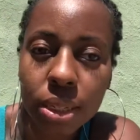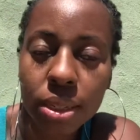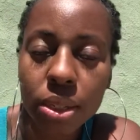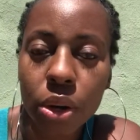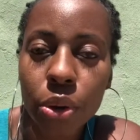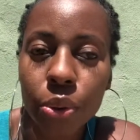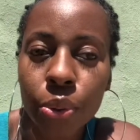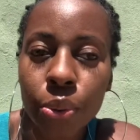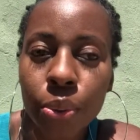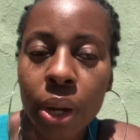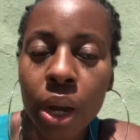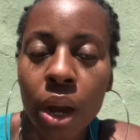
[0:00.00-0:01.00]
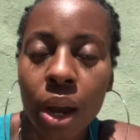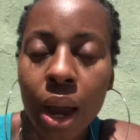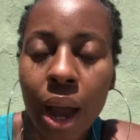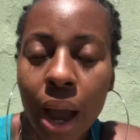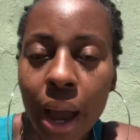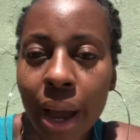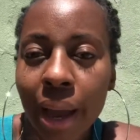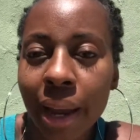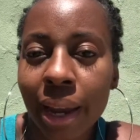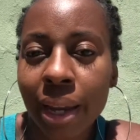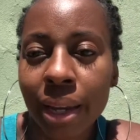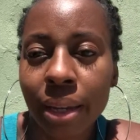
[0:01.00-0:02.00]
So
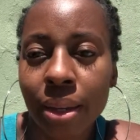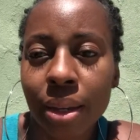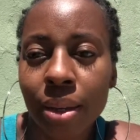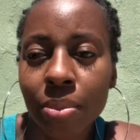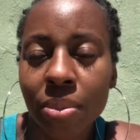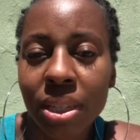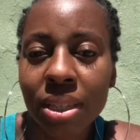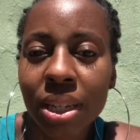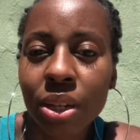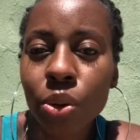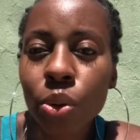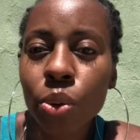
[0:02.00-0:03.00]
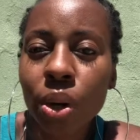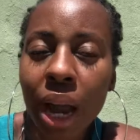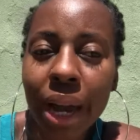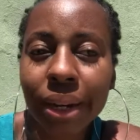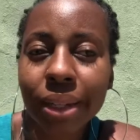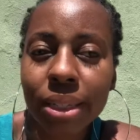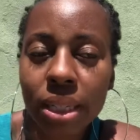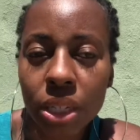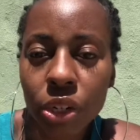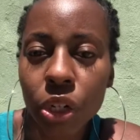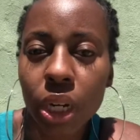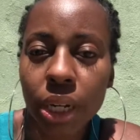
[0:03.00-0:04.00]
I am still kind of
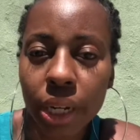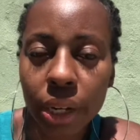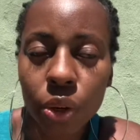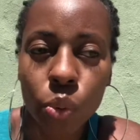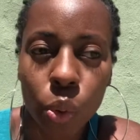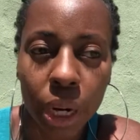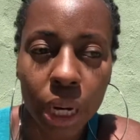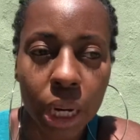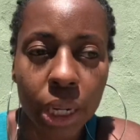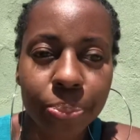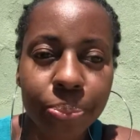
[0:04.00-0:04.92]
considered a gig worker.